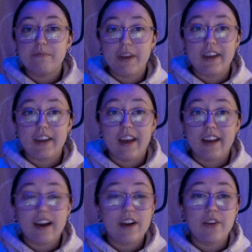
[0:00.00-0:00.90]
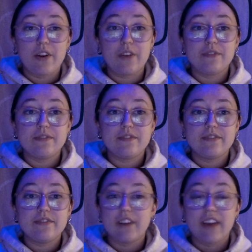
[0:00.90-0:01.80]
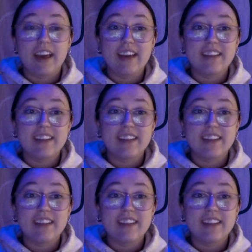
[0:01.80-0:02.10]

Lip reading: yeah, I don't know. Okay.